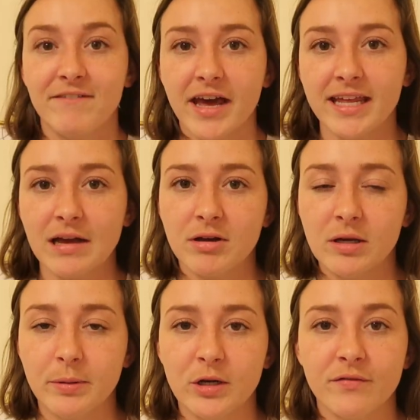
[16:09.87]
I finally got my
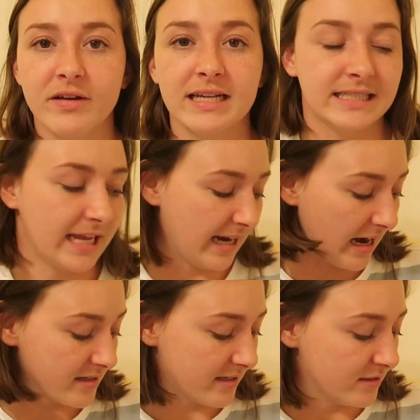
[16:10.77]
computer fixed and
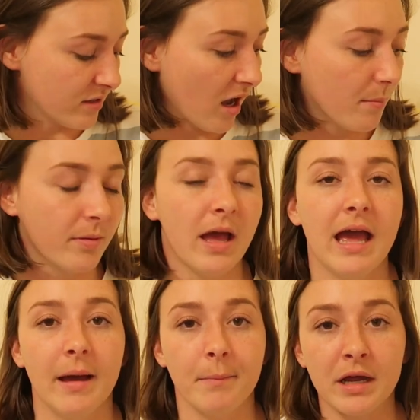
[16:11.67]
got it to stop.
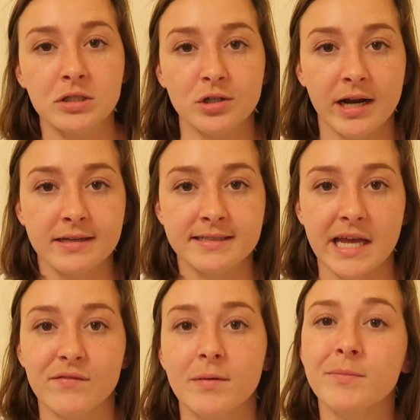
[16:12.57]
I'm not sure how to
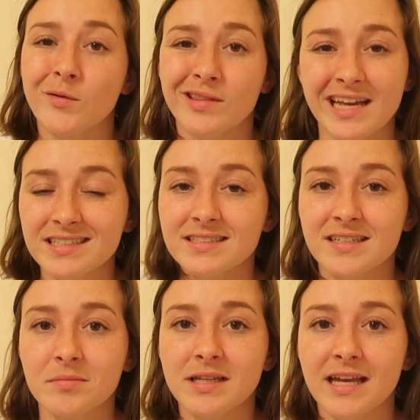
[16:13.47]
save it, but that's
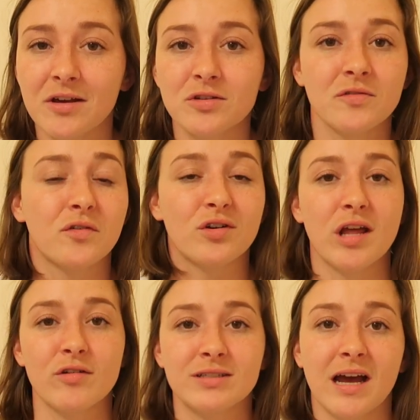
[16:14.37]
something else for
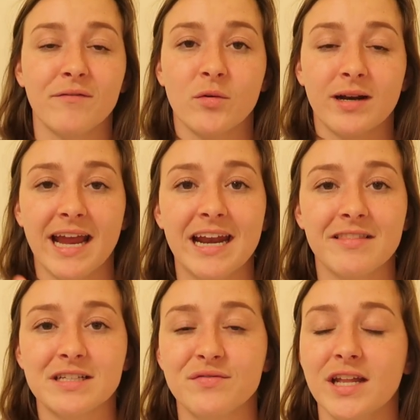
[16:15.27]
another time for when I edit
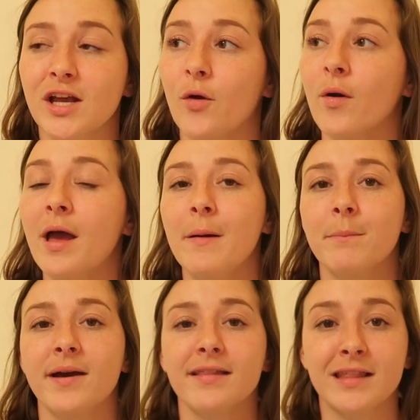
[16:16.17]
this video.
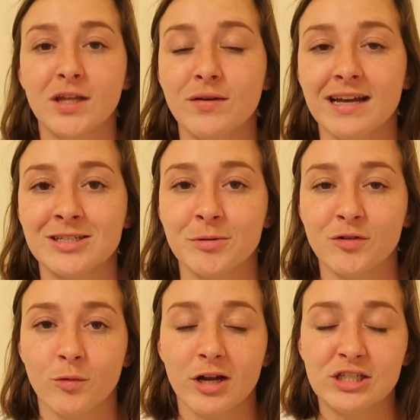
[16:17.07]
But thank you guys so much
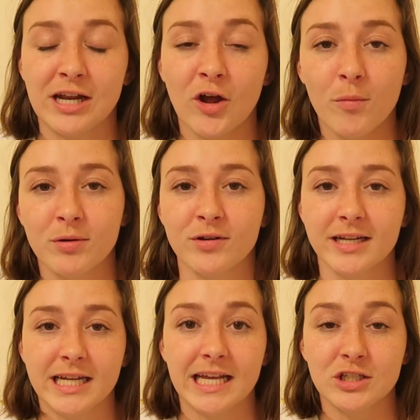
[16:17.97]
for watching. I hope you
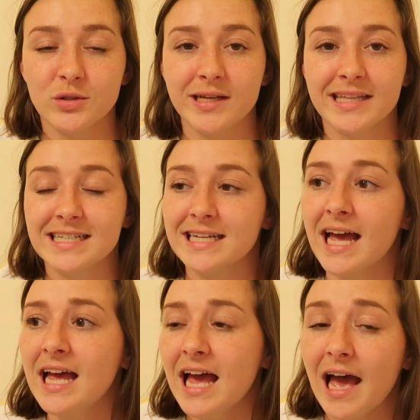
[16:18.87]
really enjoyed this.
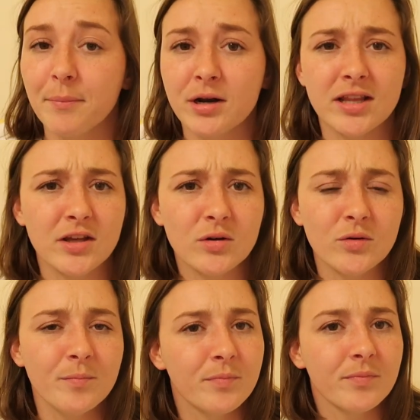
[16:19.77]
I put a
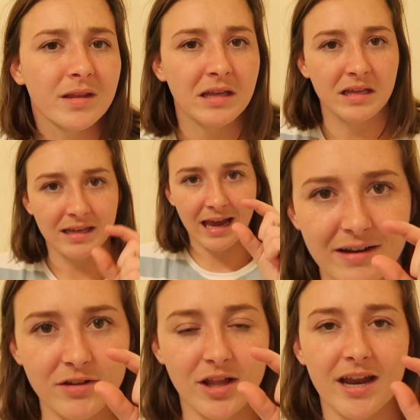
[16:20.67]
little, kind
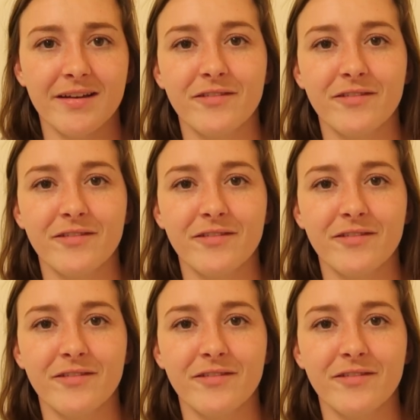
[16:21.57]
of a lot